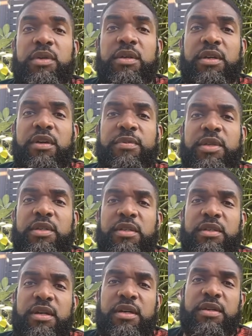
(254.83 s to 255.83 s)
helps us
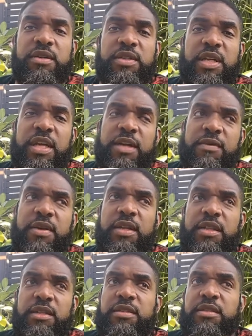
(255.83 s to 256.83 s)
to understand okay,
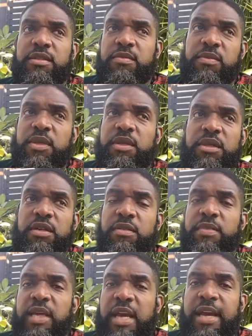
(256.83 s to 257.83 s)
this is what
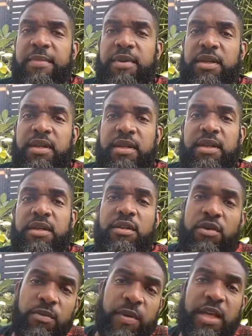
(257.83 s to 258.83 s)
could be happening in
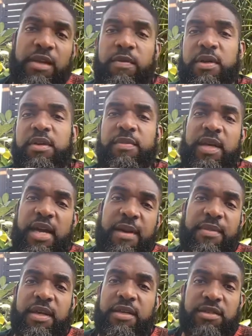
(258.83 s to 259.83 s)
Kuwait, what could be
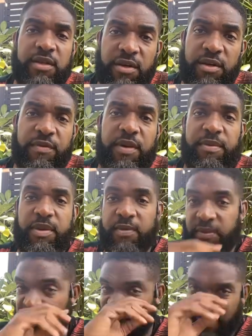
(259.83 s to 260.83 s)
happening in Saudi Arabia,
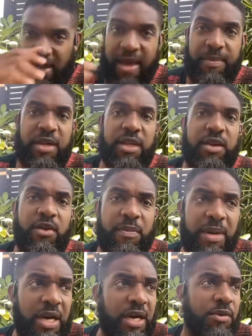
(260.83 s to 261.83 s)
what could be happening in
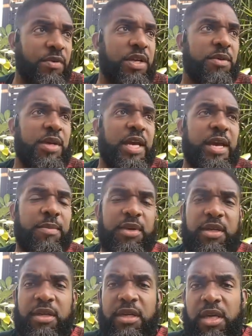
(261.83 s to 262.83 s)
Oman, what could be
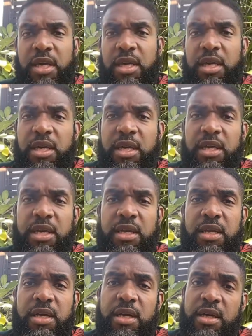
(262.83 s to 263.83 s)
happening
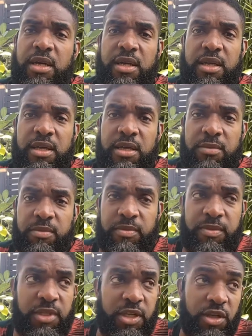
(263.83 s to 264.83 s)
in uh,
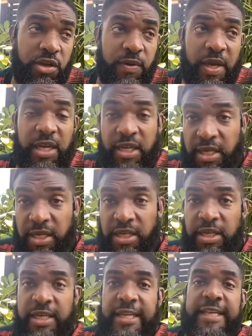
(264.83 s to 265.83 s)
the UAE.
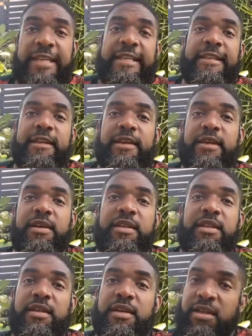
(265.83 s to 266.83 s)
Uh,
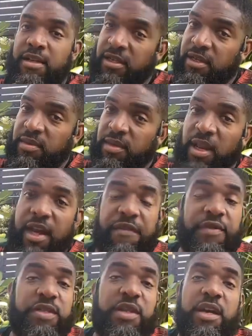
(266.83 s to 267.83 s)
and, and, and, a lot
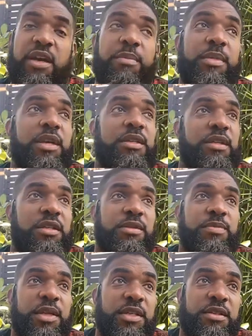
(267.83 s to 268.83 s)
of us take our money to these
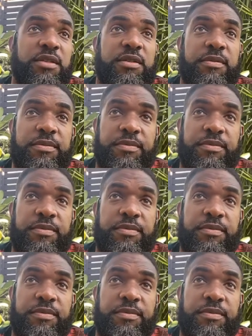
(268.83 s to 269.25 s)
places.